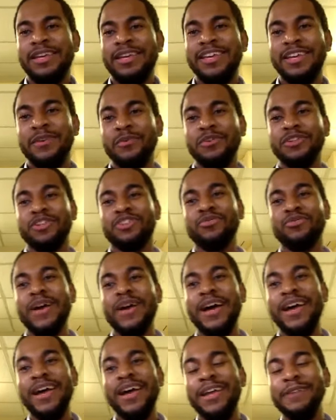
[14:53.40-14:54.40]
he will
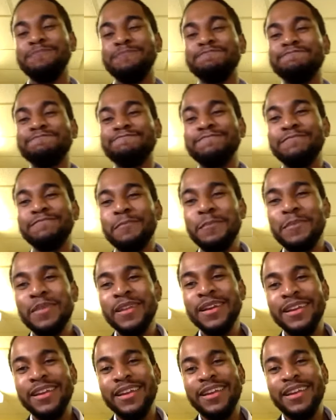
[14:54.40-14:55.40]
try
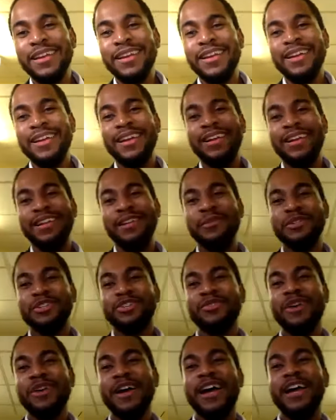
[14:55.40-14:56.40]
he will
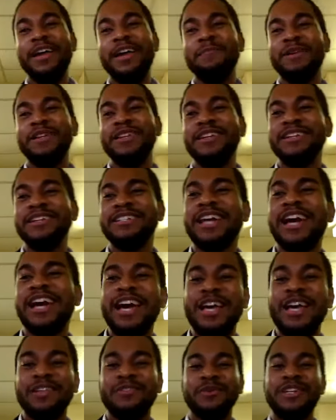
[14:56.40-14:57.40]
try, but there are
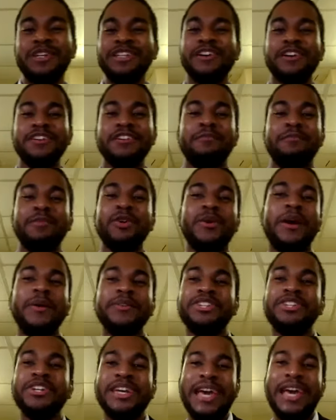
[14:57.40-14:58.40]
times when he's gonna blow
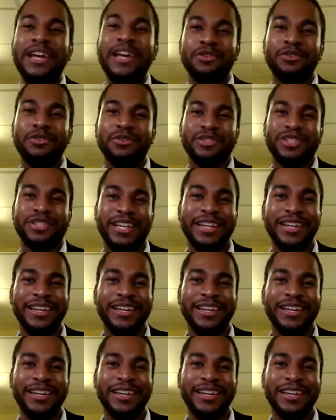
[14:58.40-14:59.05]
out your candles.